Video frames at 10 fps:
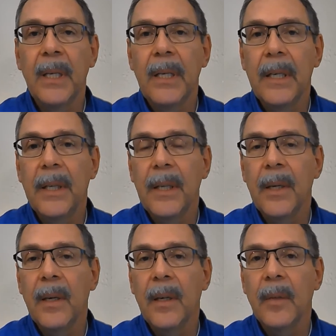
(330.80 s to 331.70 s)
in the
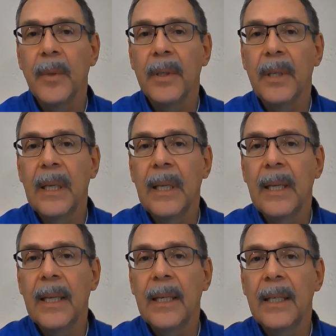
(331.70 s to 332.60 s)
argument?
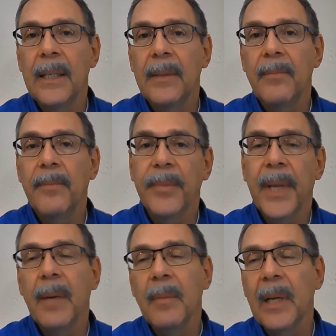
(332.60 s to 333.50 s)

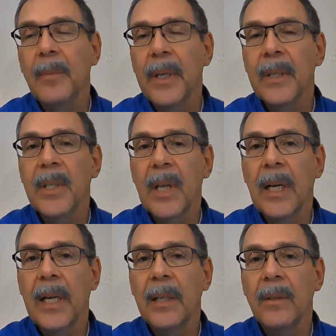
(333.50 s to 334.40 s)
That might be a
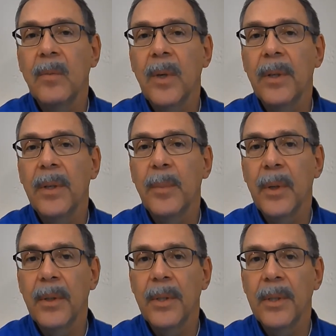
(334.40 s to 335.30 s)
sign of whether the
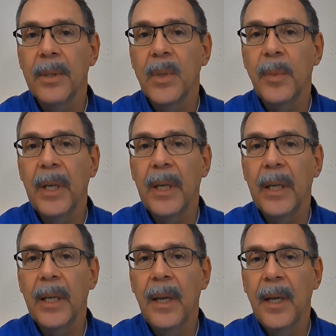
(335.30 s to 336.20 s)
person is speaking
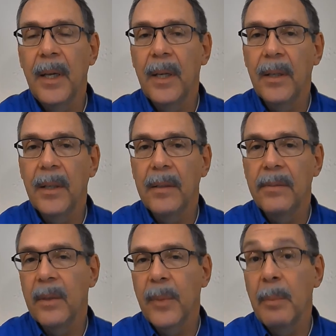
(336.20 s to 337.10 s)

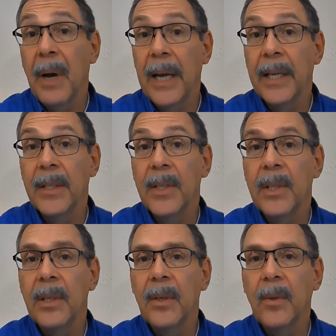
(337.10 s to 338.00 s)
from a bias
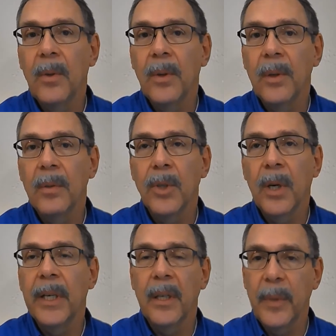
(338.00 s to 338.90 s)
or
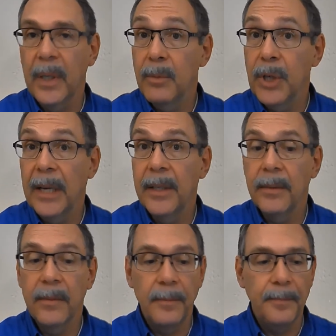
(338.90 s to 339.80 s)
trying to be objective.
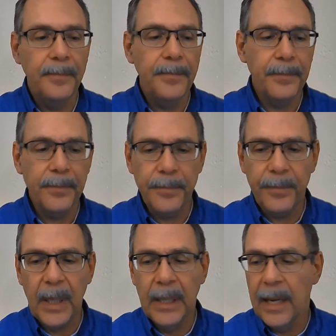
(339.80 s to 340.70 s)

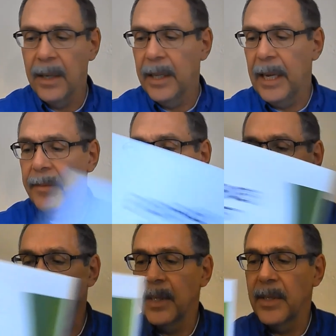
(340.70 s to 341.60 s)
Now, the
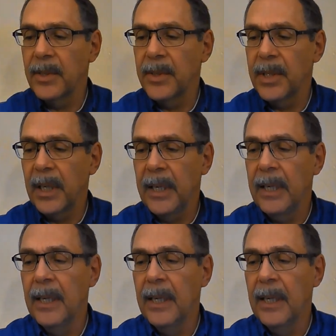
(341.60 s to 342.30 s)
evidence that you'll see